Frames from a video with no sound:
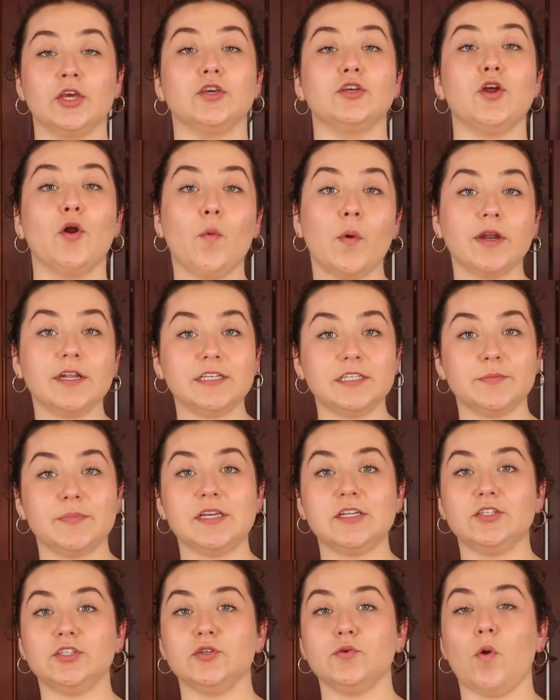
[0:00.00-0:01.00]
You don't want it to
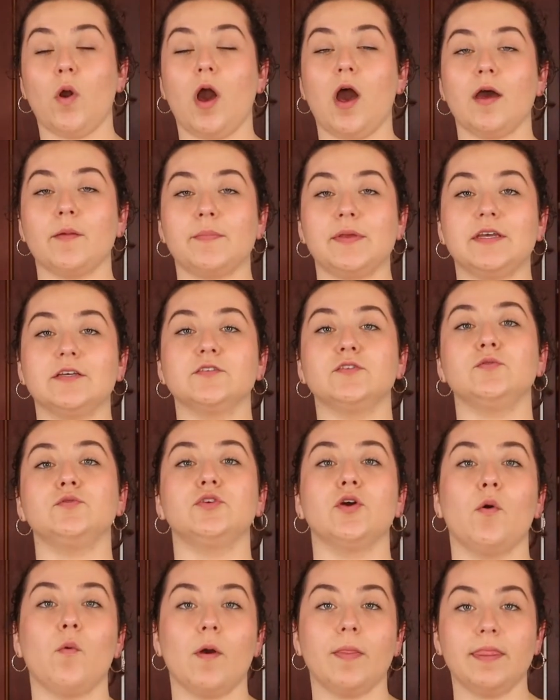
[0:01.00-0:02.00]
be too hot because you
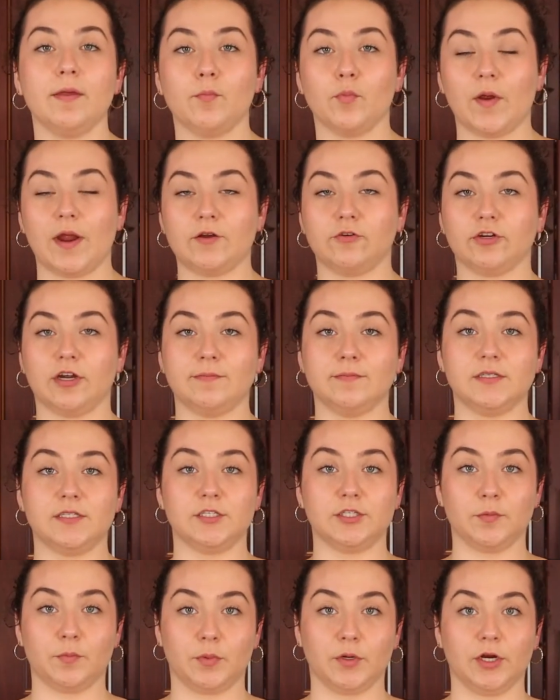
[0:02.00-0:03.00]
don't want the
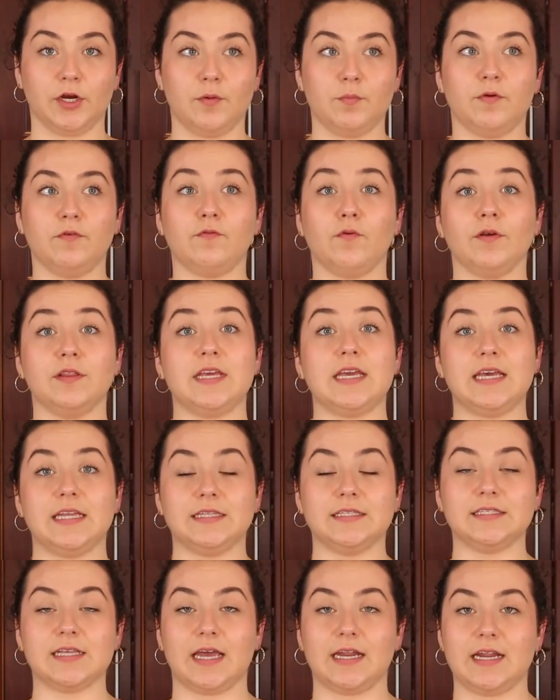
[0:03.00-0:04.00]
breadcrumbs to burn before the
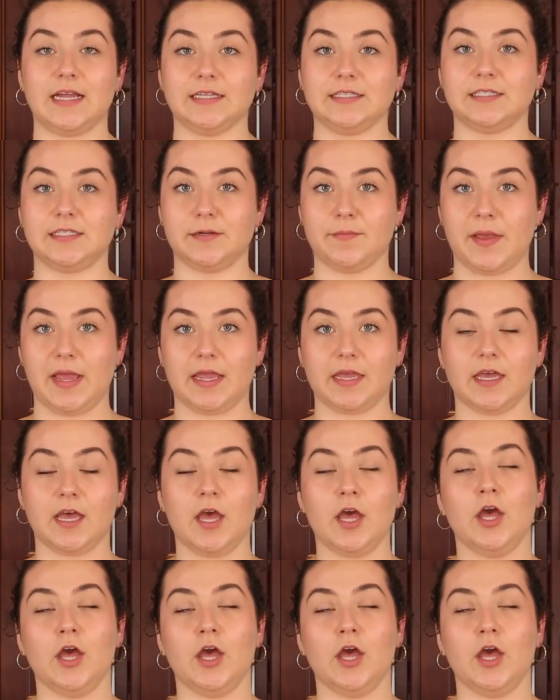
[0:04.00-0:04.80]
inside gets to bake.